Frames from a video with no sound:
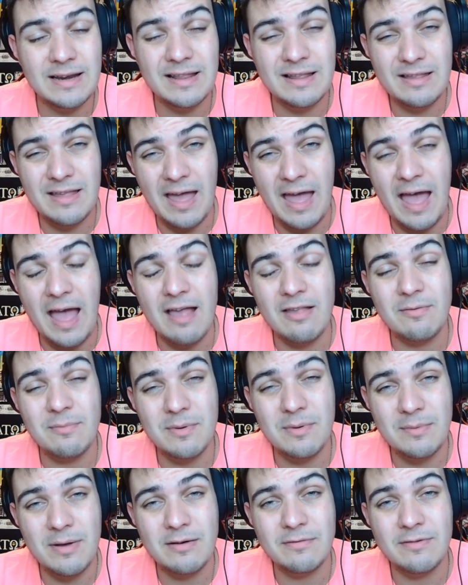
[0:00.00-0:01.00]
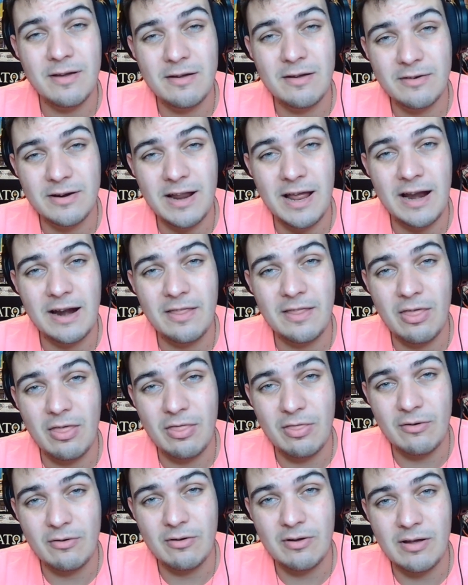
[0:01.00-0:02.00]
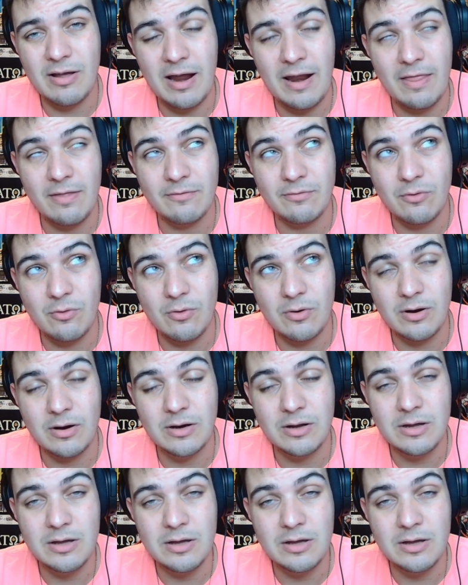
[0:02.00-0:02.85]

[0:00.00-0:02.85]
Has been my favorite out of the four.